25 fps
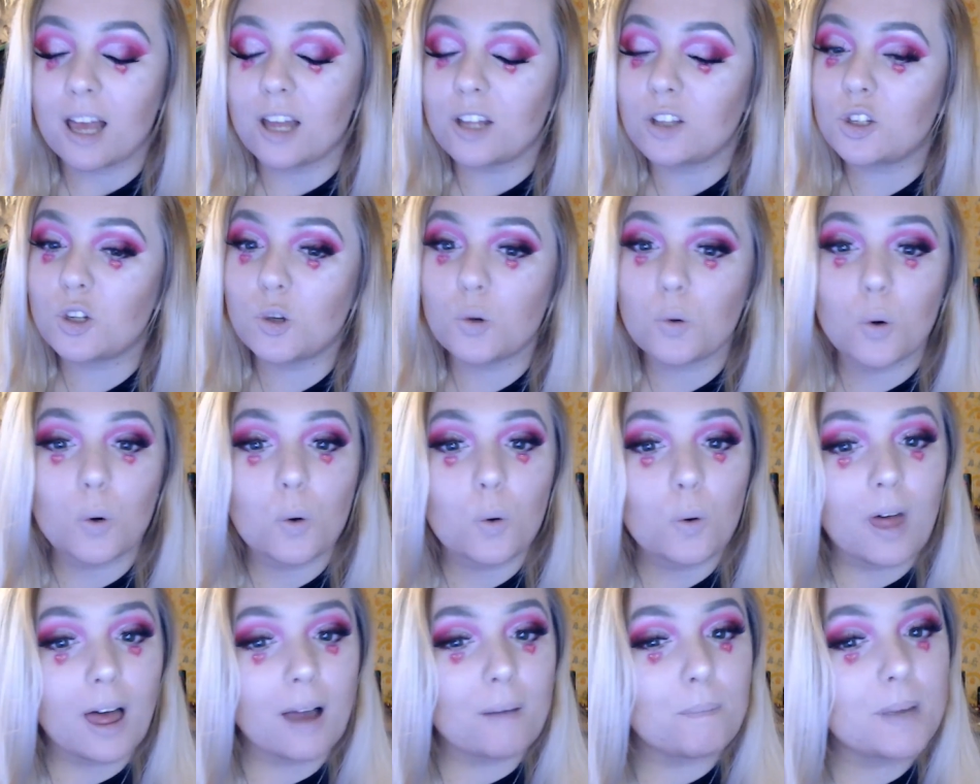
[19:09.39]
do
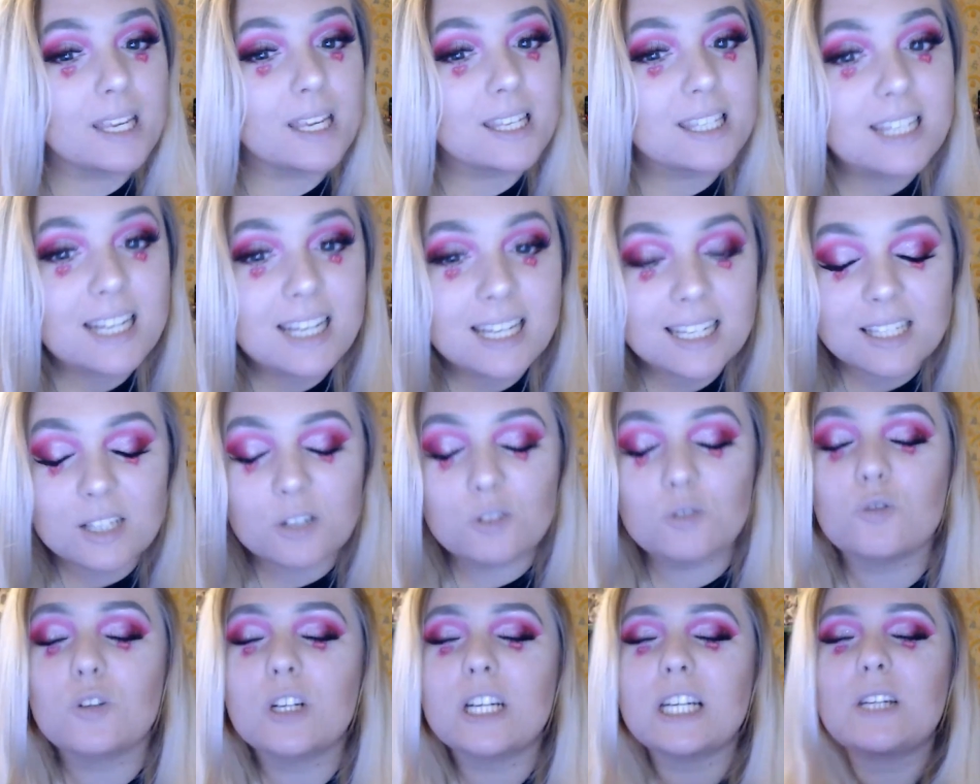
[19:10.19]
all that business. It
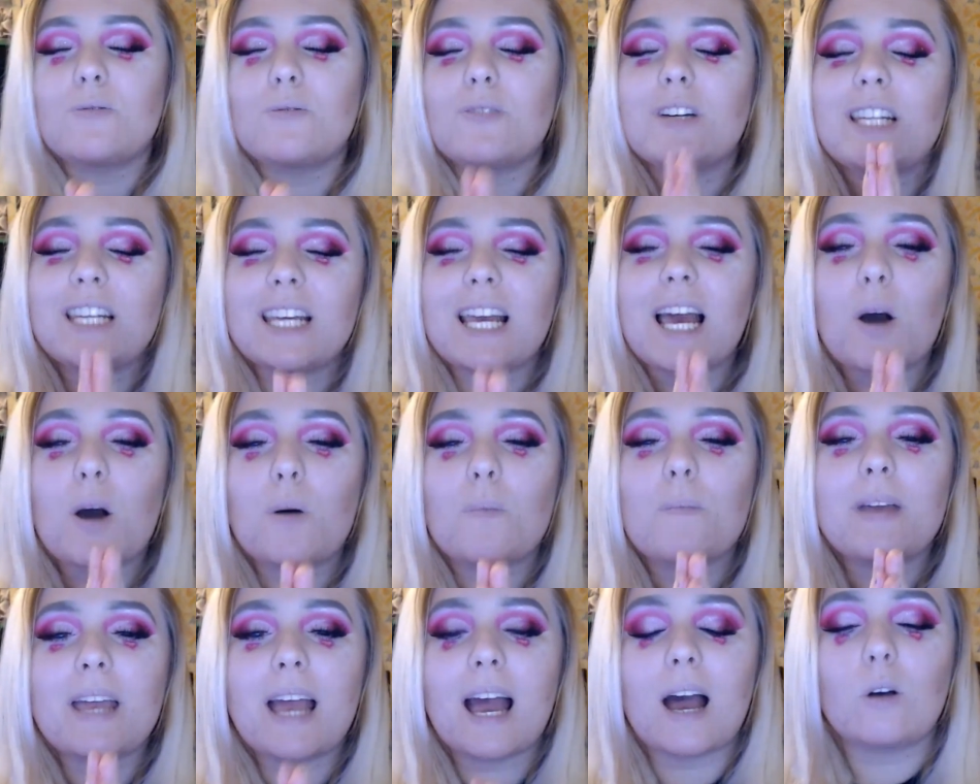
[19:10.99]
will really, really
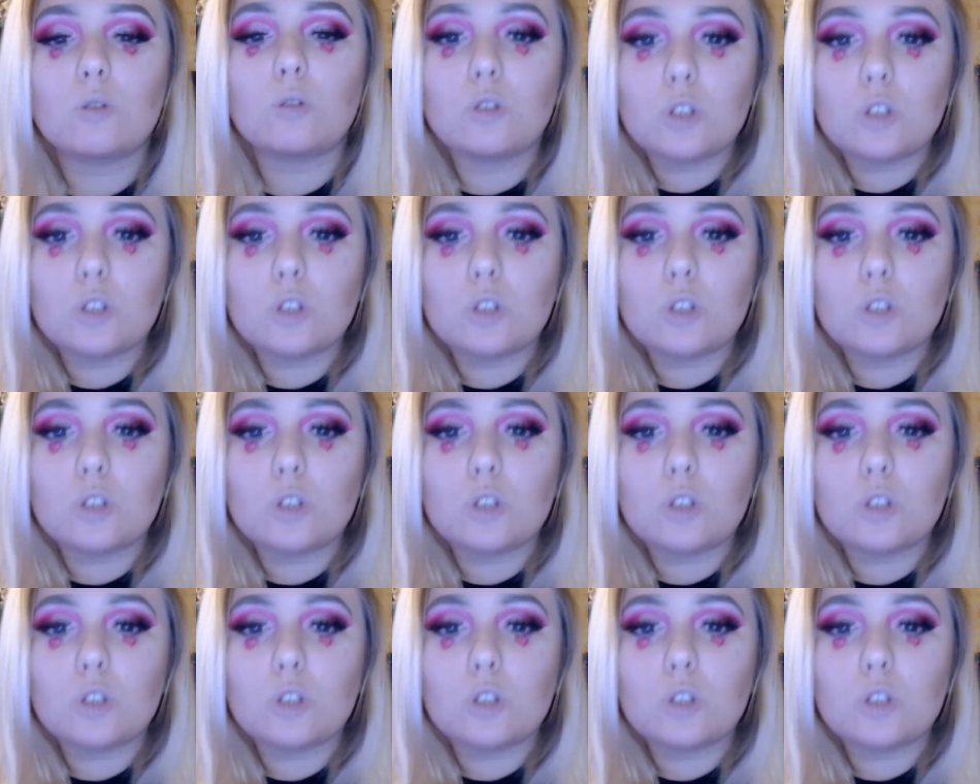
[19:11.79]
help me out.